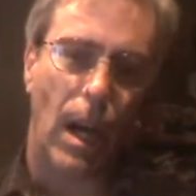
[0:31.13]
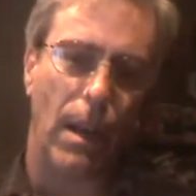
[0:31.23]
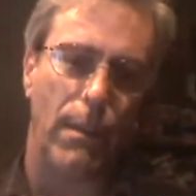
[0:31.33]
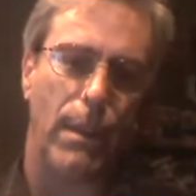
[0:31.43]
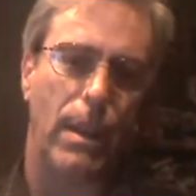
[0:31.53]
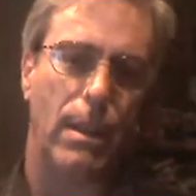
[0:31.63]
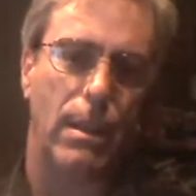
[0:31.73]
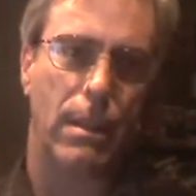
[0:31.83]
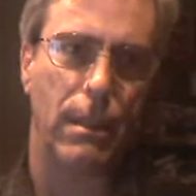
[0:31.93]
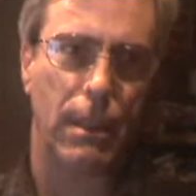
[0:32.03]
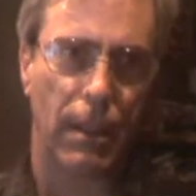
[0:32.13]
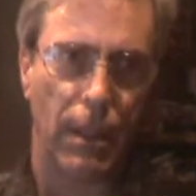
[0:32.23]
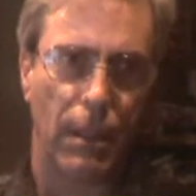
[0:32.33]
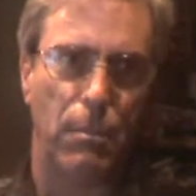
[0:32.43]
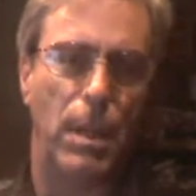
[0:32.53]
I think
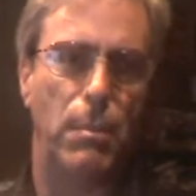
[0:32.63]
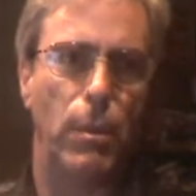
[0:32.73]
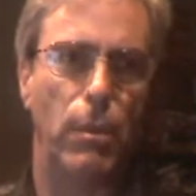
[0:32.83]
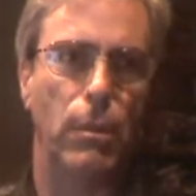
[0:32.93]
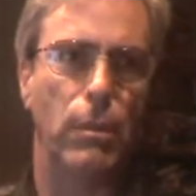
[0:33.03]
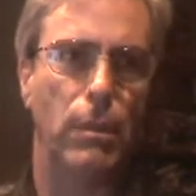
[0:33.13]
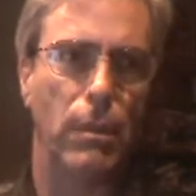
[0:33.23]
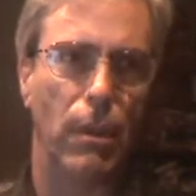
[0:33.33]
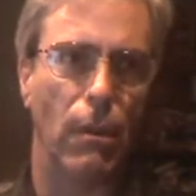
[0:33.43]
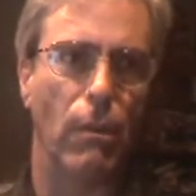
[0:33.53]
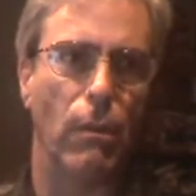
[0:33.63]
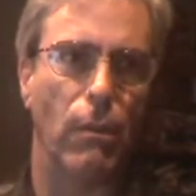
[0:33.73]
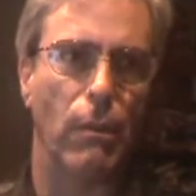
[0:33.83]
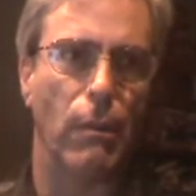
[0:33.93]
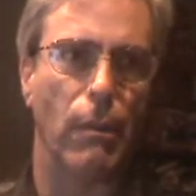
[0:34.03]
people
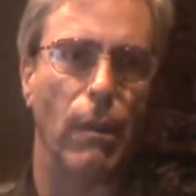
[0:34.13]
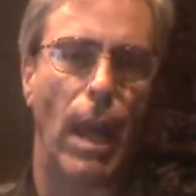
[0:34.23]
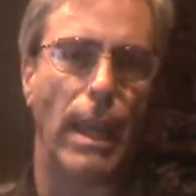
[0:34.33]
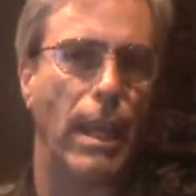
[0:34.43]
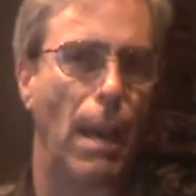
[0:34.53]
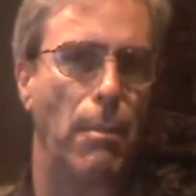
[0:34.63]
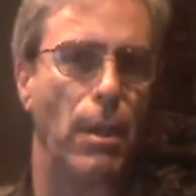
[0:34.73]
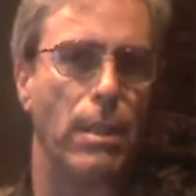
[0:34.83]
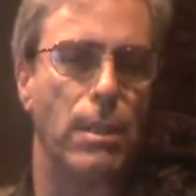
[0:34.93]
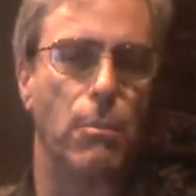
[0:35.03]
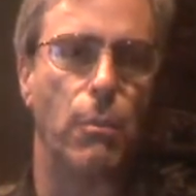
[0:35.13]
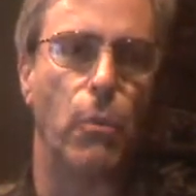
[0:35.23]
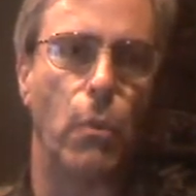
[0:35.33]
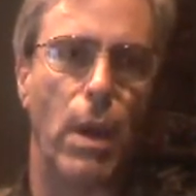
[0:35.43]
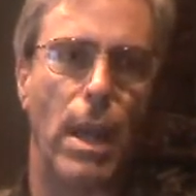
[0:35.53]
like
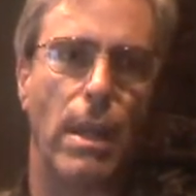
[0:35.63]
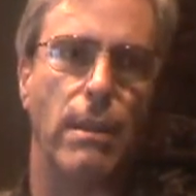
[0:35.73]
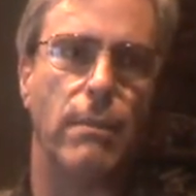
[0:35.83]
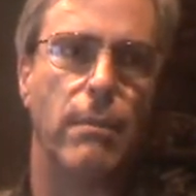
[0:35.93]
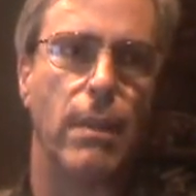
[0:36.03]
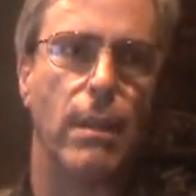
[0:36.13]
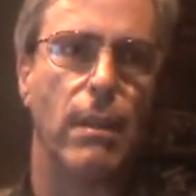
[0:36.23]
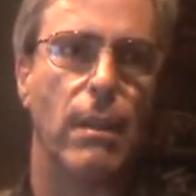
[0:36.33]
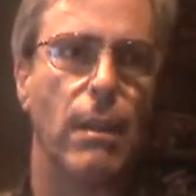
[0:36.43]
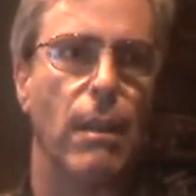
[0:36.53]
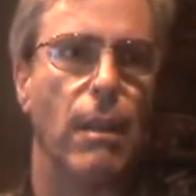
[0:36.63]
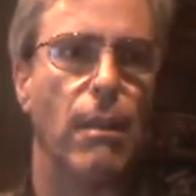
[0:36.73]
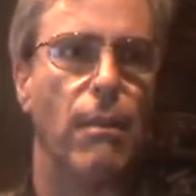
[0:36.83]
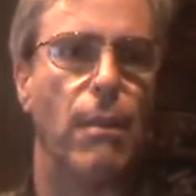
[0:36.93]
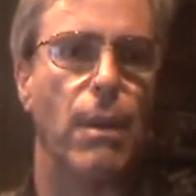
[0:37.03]
capitalism when
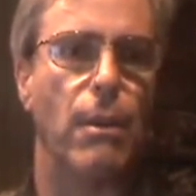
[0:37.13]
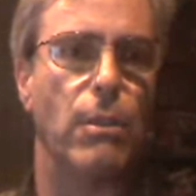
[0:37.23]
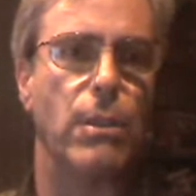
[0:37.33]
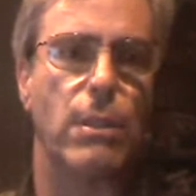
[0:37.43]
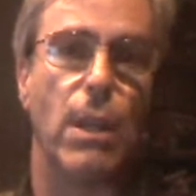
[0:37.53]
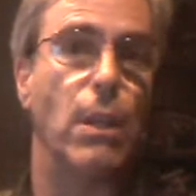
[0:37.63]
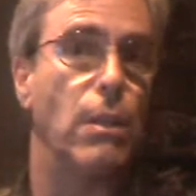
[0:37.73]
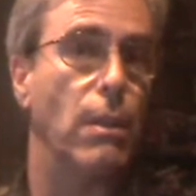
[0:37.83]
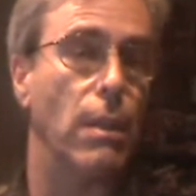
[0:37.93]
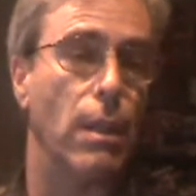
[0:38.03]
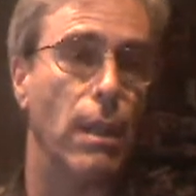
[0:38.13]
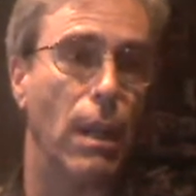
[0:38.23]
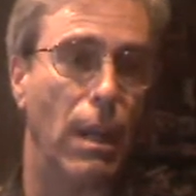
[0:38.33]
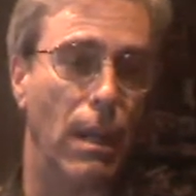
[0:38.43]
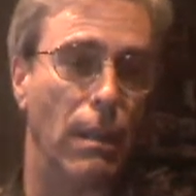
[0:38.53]
there's a
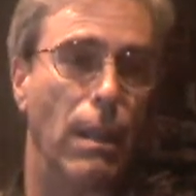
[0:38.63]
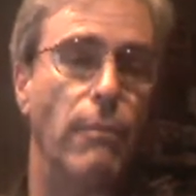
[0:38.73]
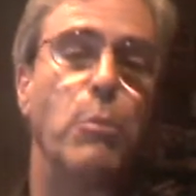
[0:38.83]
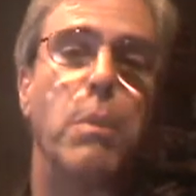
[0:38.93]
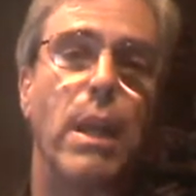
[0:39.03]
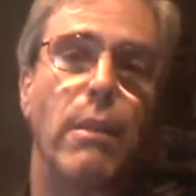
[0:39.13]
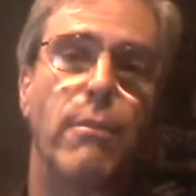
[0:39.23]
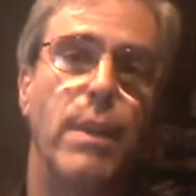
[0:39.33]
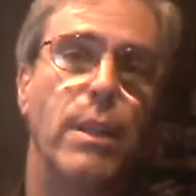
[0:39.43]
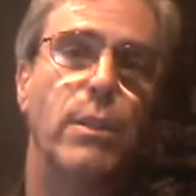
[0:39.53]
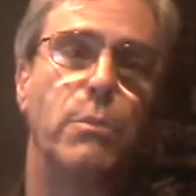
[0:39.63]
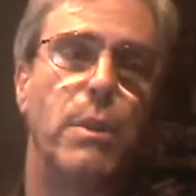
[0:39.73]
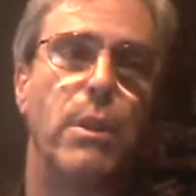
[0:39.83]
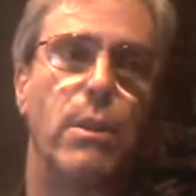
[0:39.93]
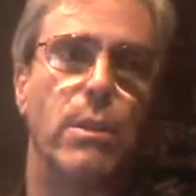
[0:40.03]
level playing field,
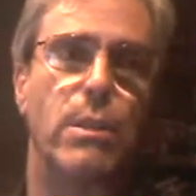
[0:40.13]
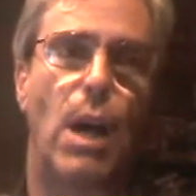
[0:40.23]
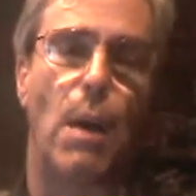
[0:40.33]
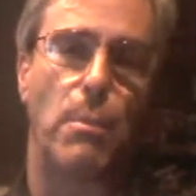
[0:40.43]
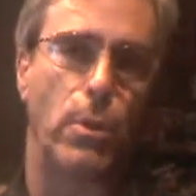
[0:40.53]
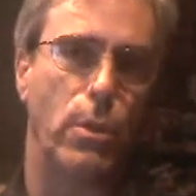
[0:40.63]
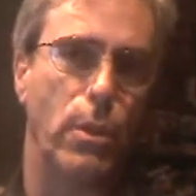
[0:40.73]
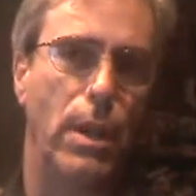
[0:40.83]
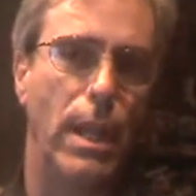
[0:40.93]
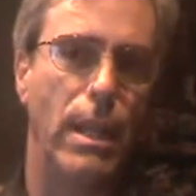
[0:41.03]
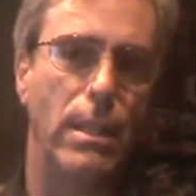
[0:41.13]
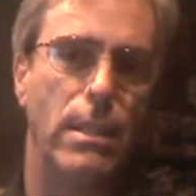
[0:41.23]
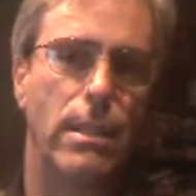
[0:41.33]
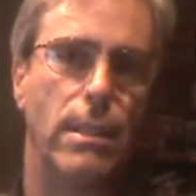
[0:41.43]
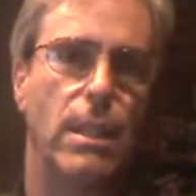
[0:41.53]
when there's
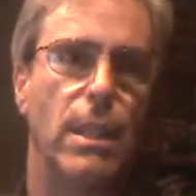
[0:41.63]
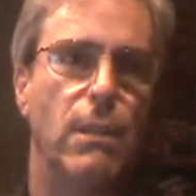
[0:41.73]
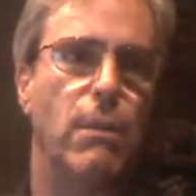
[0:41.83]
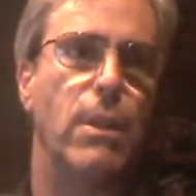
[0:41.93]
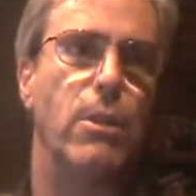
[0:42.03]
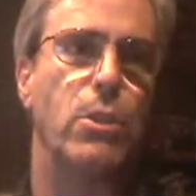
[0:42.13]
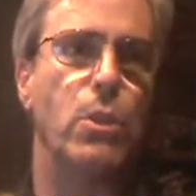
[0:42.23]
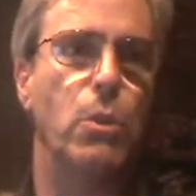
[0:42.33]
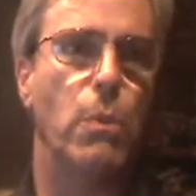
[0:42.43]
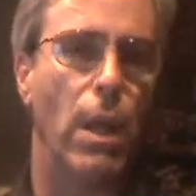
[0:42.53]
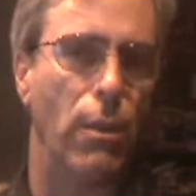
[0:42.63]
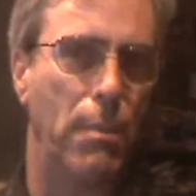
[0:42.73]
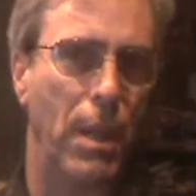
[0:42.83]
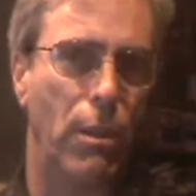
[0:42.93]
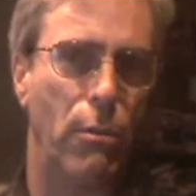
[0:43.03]
opportunities, when there's new
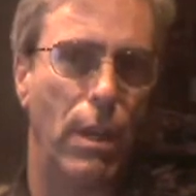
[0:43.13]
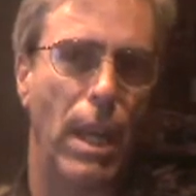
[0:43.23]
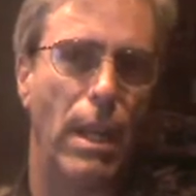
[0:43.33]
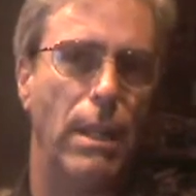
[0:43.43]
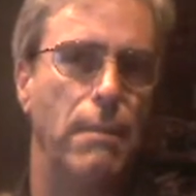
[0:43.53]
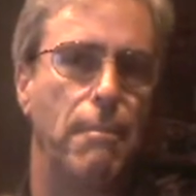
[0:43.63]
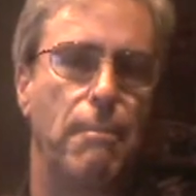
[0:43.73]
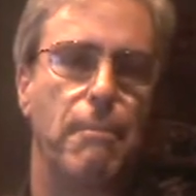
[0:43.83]
wealth being created.